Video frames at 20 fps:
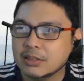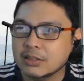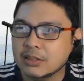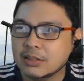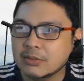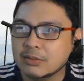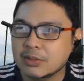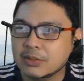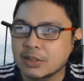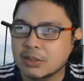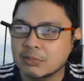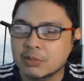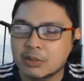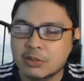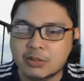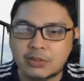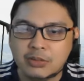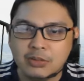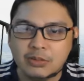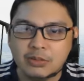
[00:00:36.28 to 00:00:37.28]
nagsulat
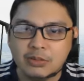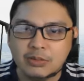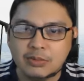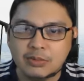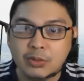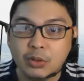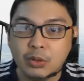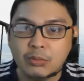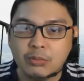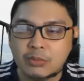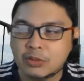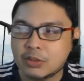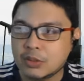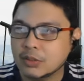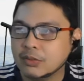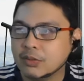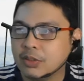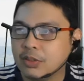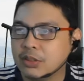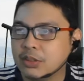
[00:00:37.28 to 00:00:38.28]
ng form
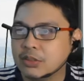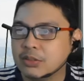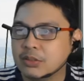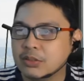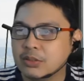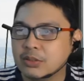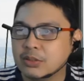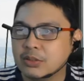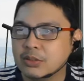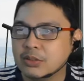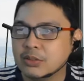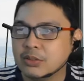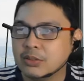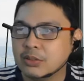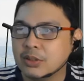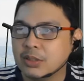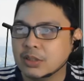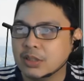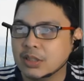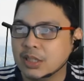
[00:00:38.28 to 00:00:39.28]
survey, no? So
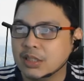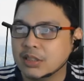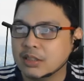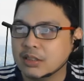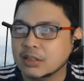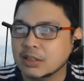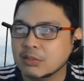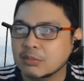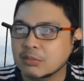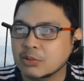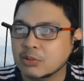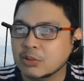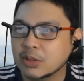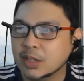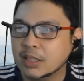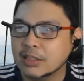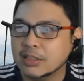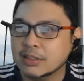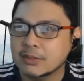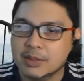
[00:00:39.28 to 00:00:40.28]
I asked them
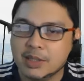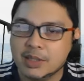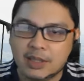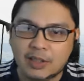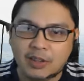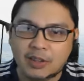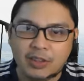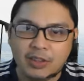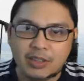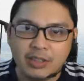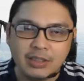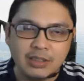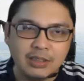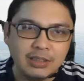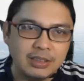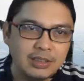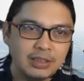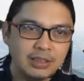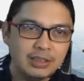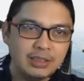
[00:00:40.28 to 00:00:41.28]
to ask me anything.
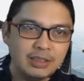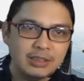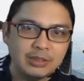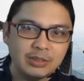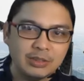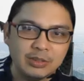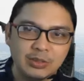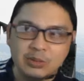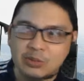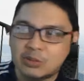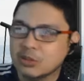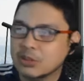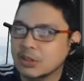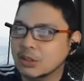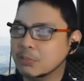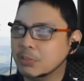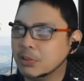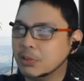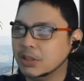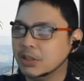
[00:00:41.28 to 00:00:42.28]
So,
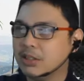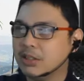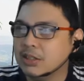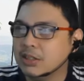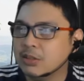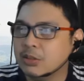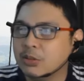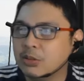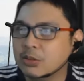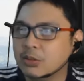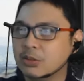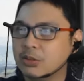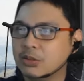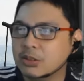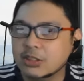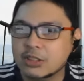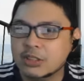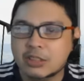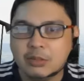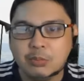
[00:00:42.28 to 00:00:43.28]
sa part na
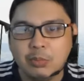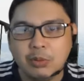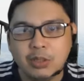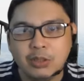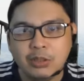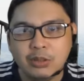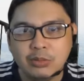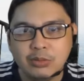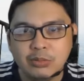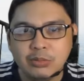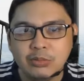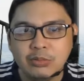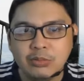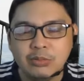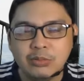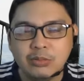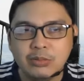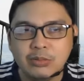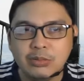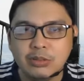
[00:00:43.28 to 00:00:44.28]
to, this is part 2.
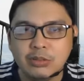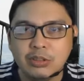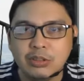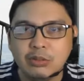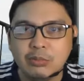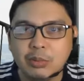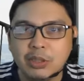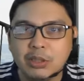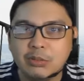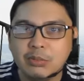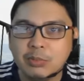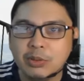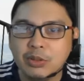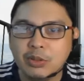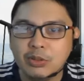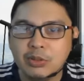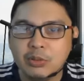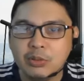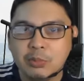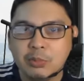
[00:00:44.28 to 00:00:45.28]
So, hindi nyo pa
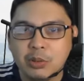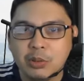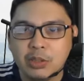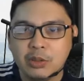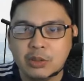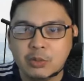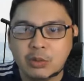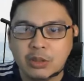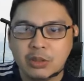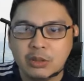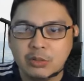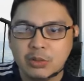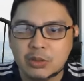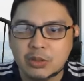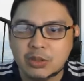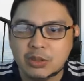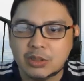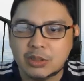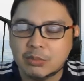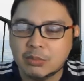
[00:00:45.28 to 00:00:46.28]
napanood yung part 1,
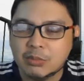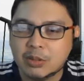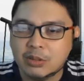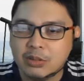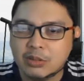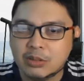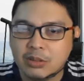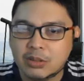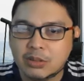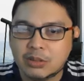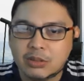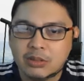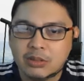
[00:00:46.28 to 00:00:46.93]
which is about